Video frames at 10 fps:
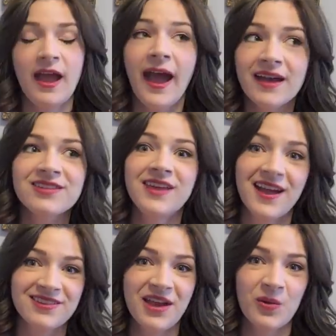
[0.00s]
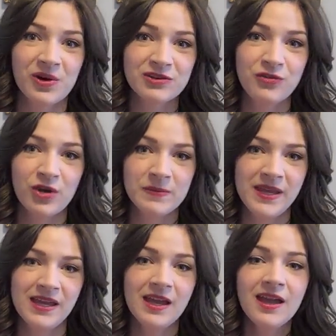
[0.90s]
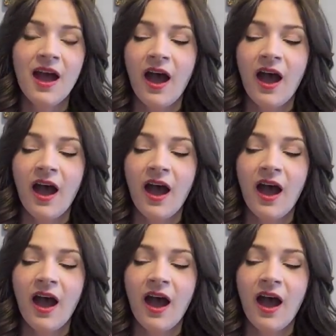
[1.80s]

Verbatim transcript: has not worked for me,